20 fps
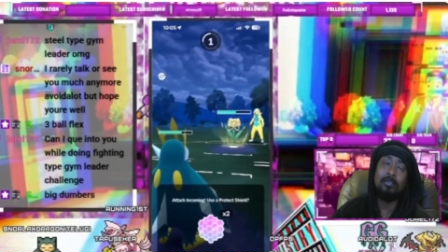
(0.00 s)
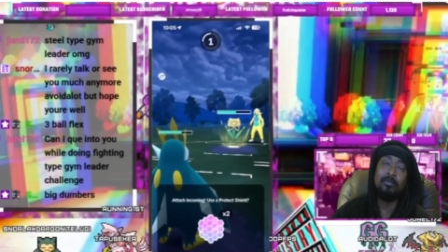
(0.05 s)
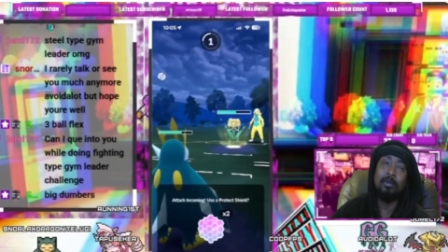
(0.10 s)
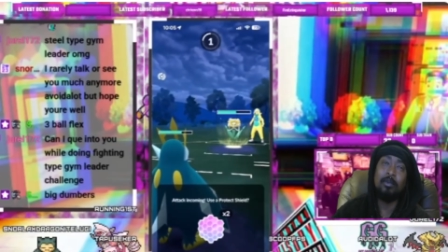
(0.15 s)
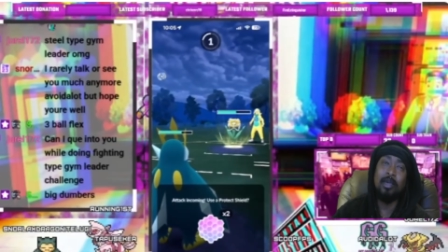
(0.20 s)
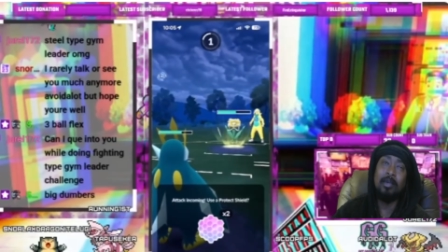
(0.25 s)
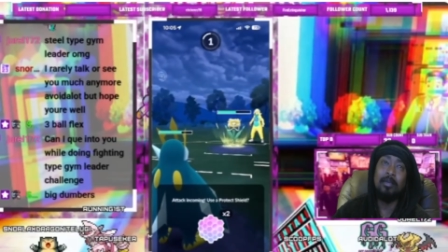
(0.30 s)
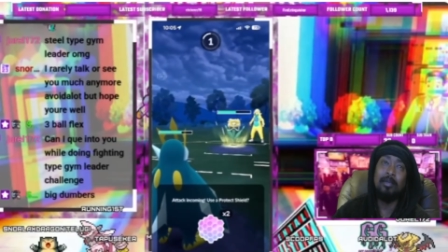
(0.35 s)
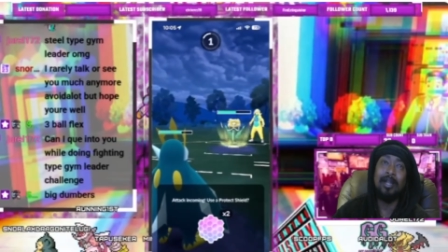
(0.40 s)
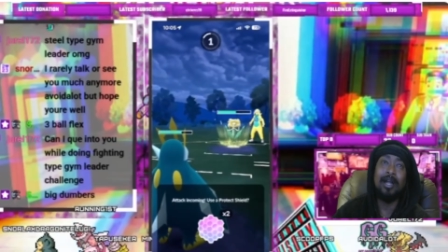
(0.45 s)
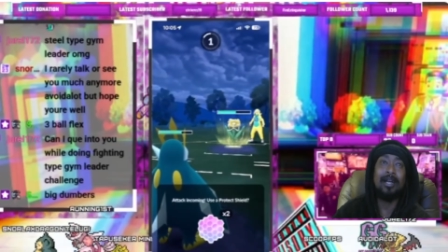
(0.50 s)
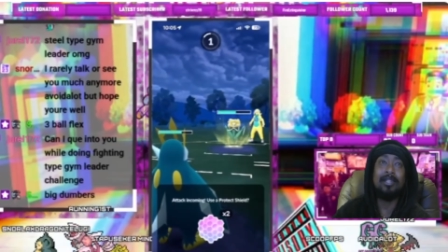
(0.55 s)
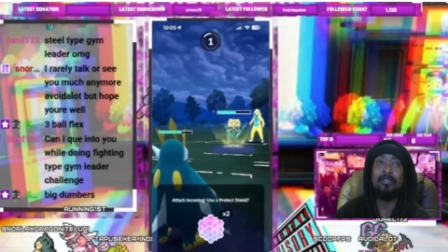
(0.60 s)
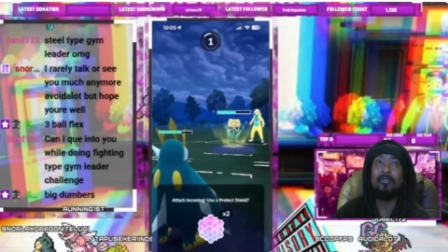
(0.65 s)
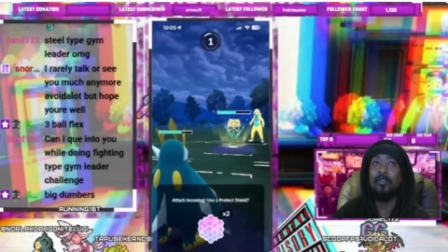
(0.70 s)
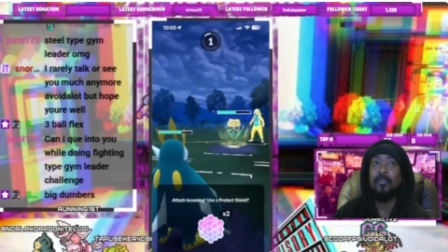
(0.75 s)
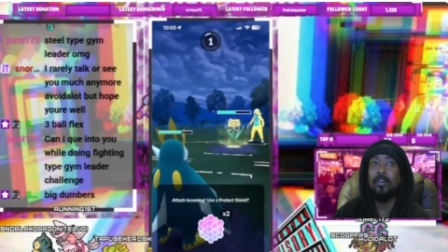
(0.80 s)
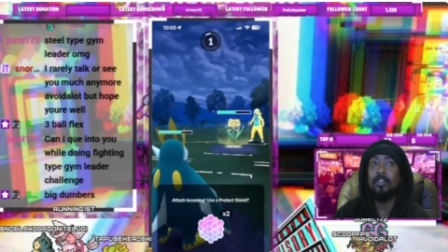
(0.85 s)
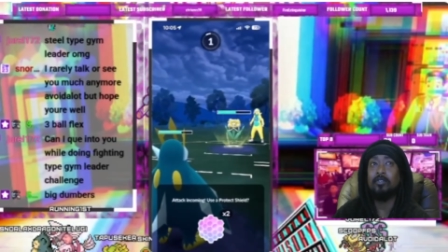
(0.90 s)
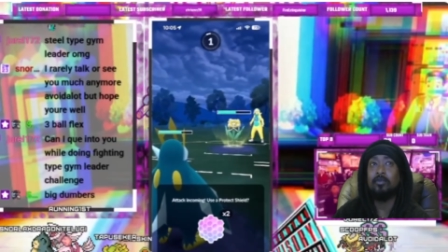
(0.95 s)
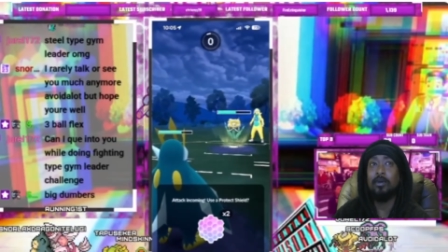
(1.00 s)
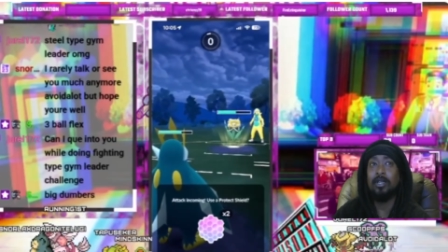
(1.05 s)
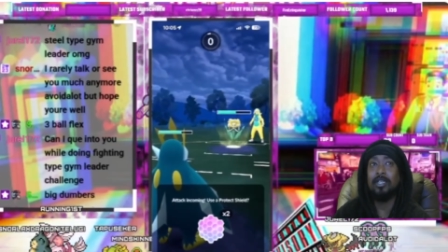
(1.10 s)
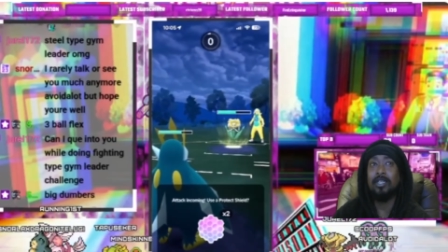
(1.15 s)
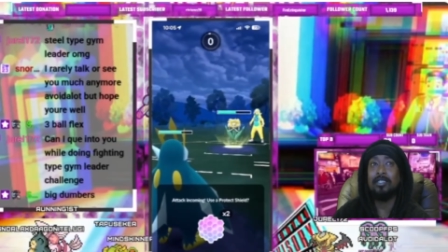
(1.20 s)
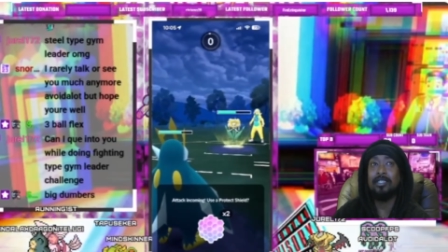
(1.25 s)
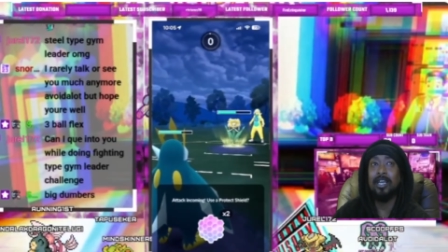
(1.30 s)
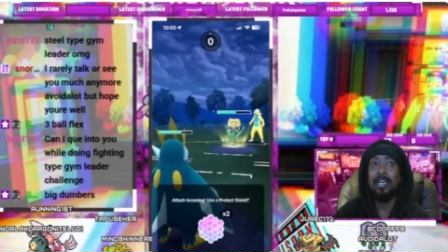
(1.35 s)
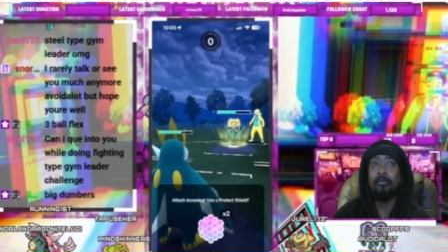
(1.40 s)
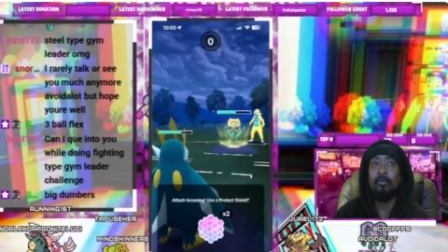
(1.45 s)
but maybe not the first one.
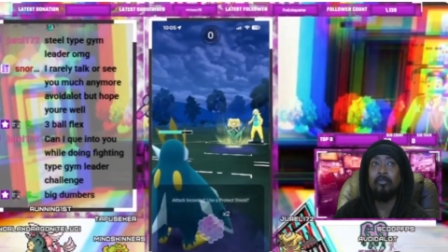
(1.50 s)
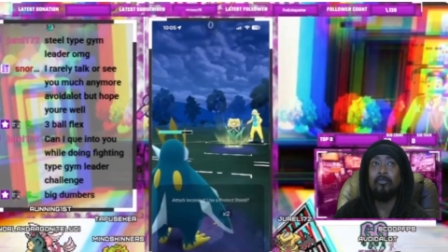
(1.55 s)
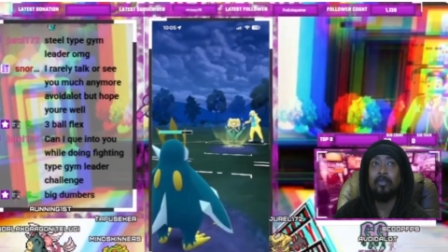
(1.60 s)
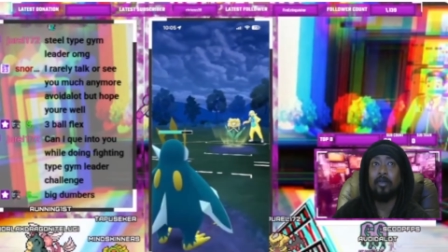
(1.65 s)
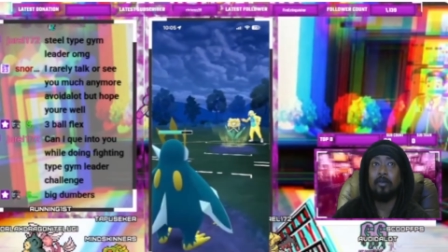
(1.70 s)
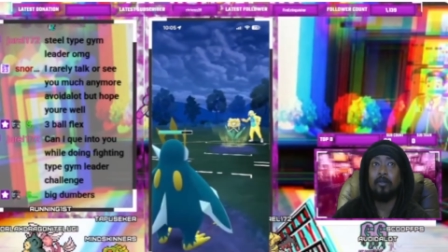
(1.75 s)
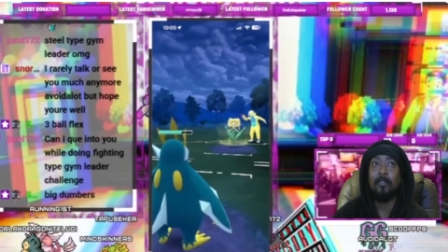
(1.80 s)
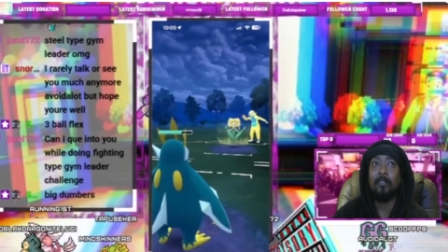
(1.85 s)
Let's see how we feel.